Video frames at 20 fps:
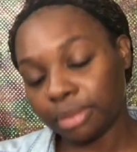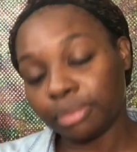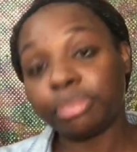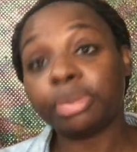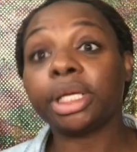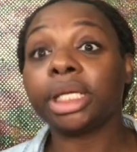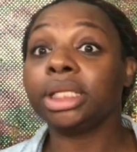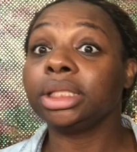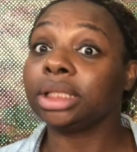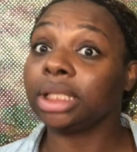
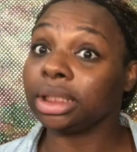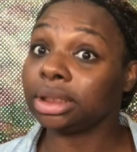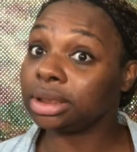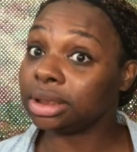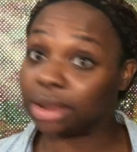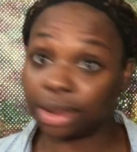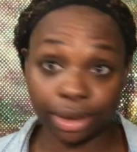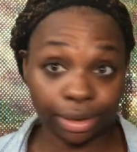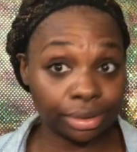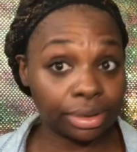But they
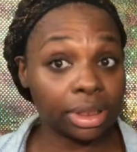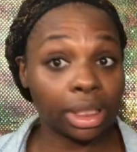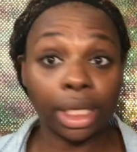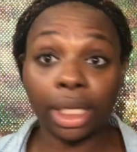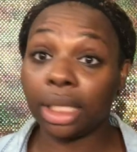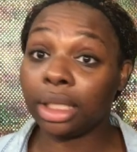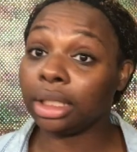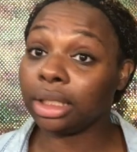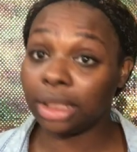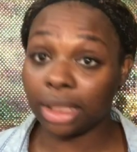still
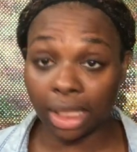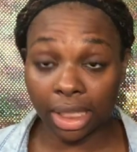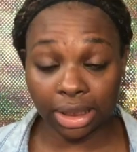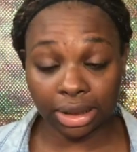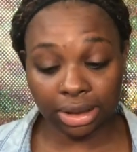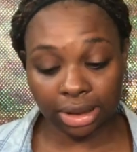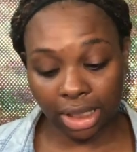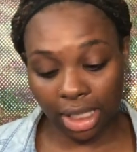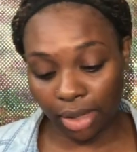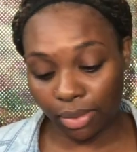said,
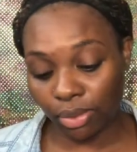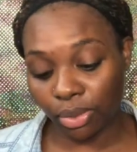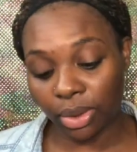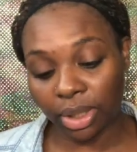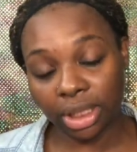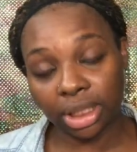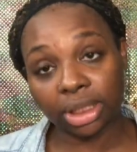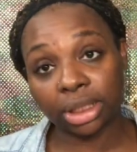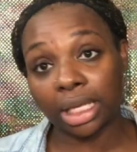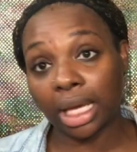yes, they
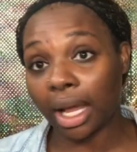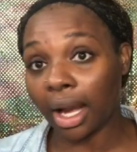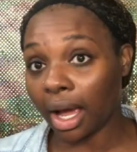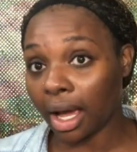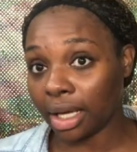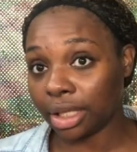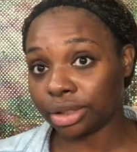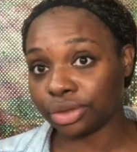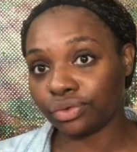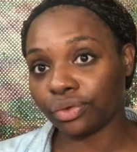wanted that
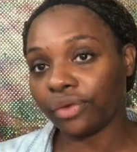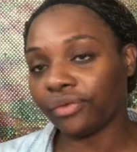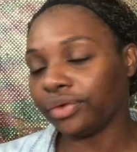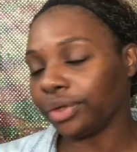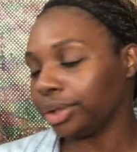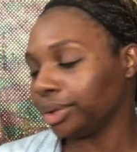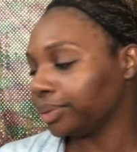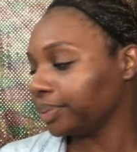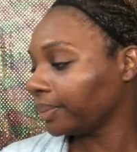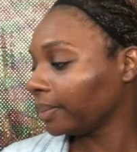honest
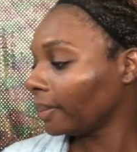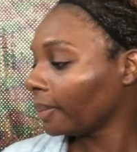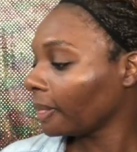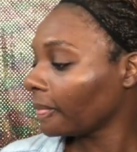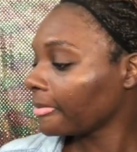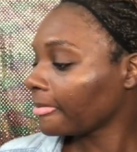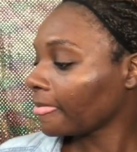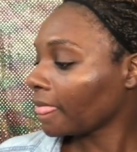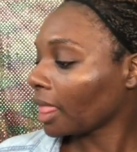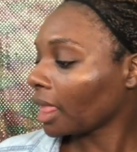review.
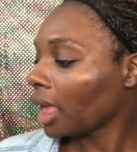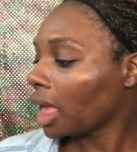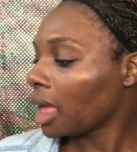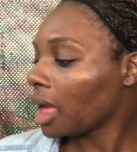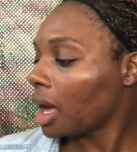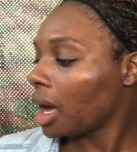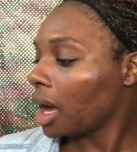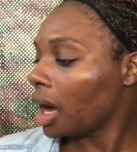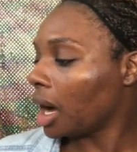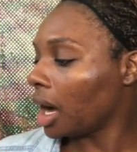
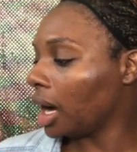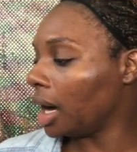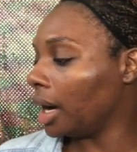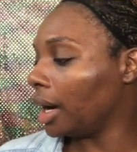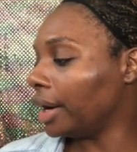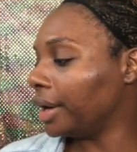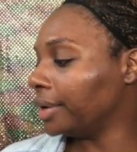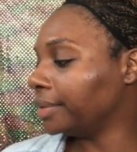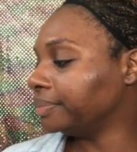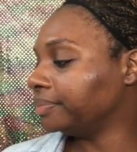
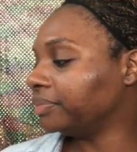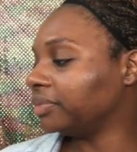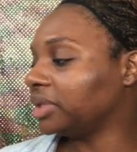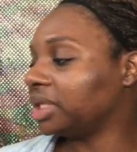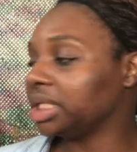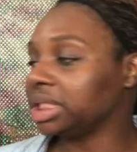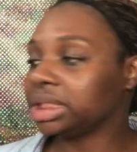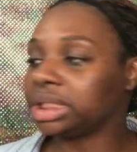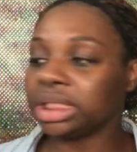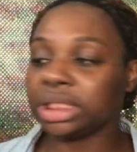
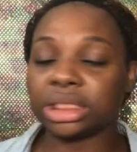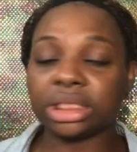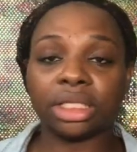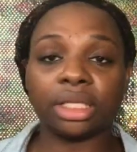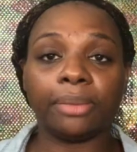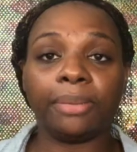This is the